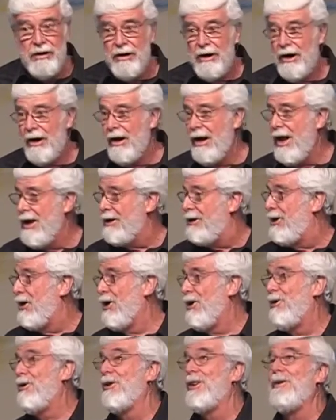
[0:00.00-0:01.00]
Let
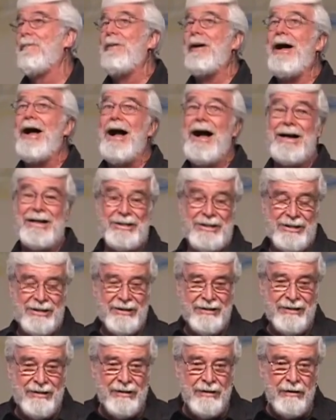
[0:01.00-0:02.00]
go of the box.
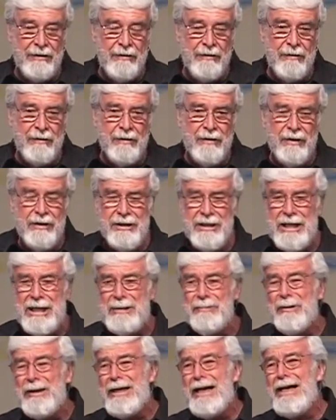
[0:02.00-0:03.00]

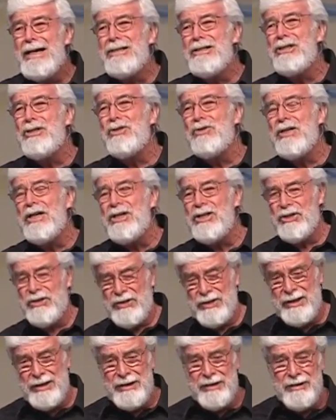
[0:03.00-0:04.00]
Just what it has a treasure
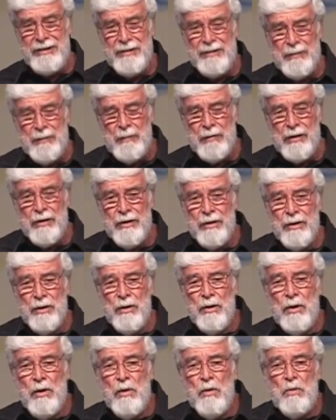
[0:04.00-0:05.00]
in.
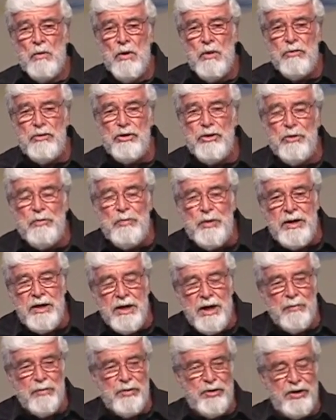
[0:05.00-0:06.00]
Won't you be
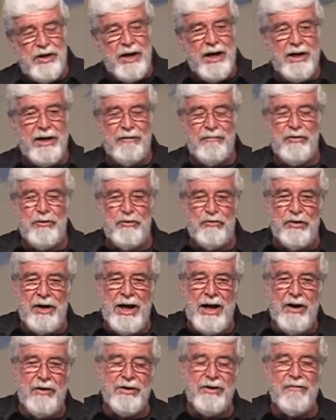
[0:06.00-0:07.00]
upset if you
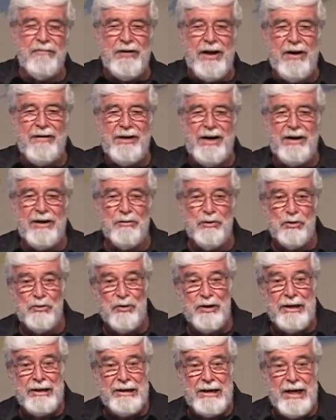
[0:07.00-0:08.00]
drowned and found out it was
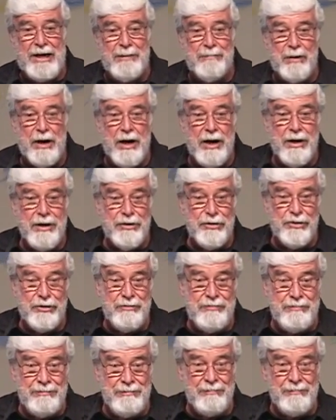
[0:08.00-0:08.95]
really lead bars?